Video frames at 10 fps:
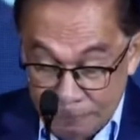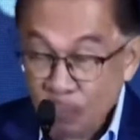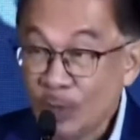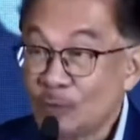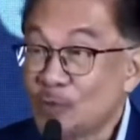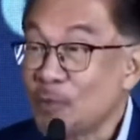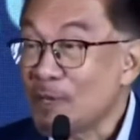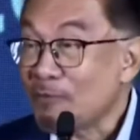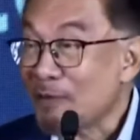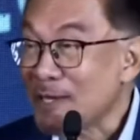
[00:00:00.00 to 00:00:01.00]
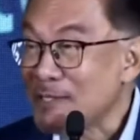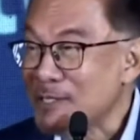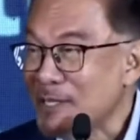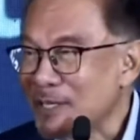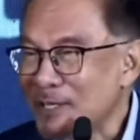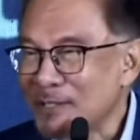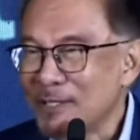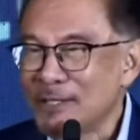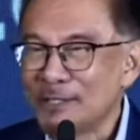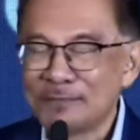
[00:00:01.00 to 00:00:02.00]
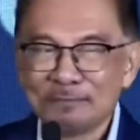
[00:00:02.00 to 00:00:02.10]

So there's so many friends here.